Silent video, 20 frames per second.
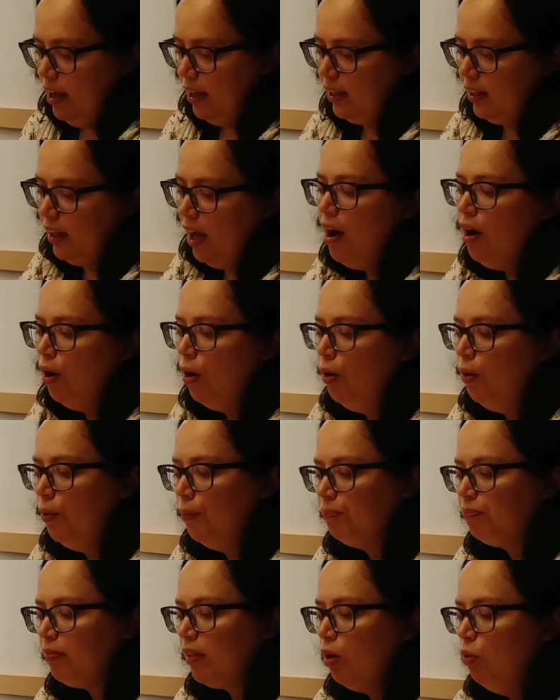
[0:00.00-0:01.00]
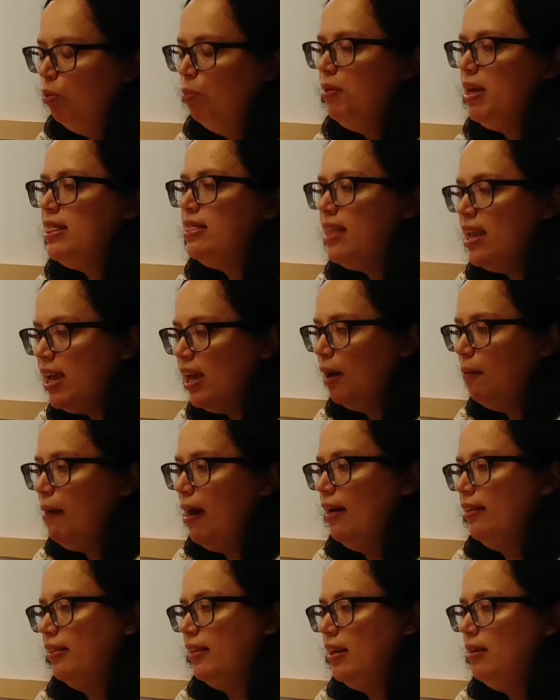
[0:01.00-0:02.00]
So when we think
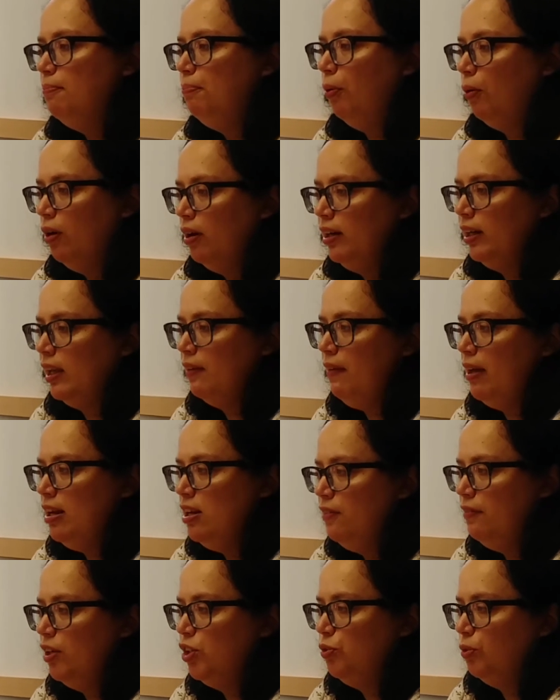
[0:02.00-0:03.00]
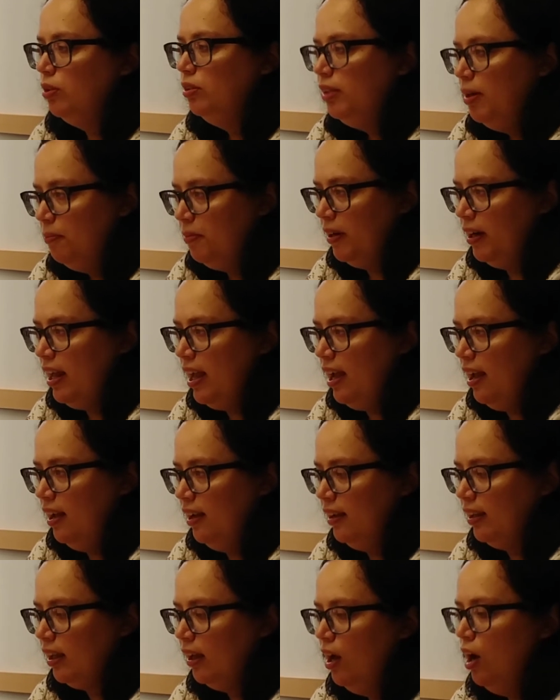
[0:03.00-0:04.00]
about the importance of individual
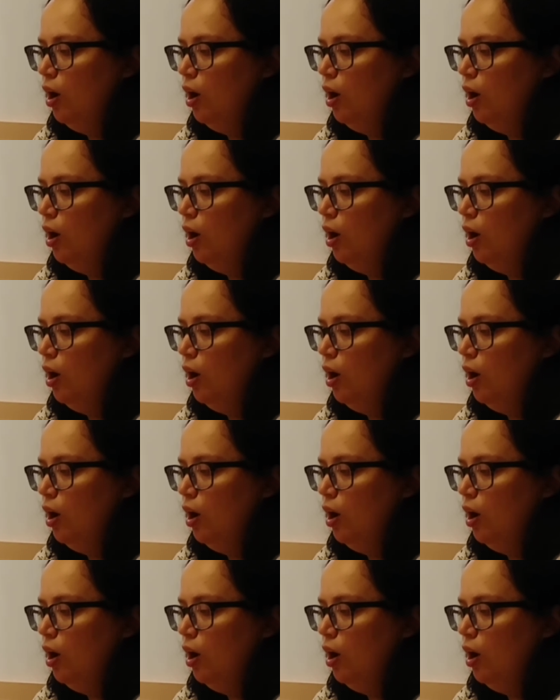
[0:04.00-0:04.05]
liberties,